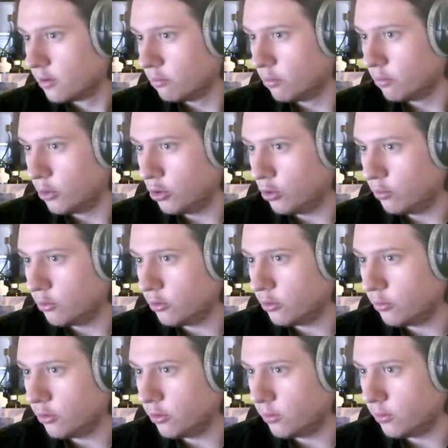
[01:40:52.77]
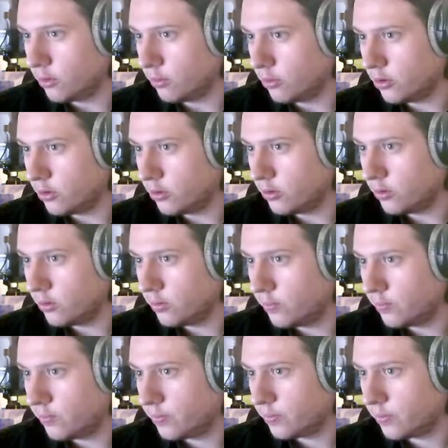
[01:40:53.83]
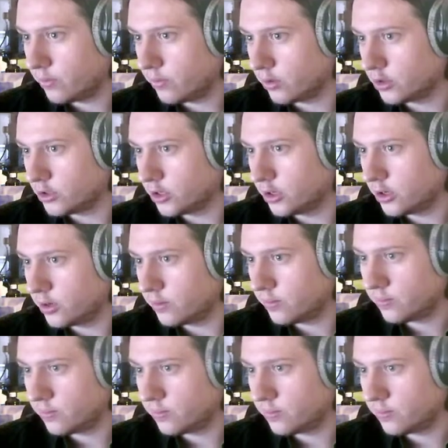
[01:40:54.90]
Model. Where is it?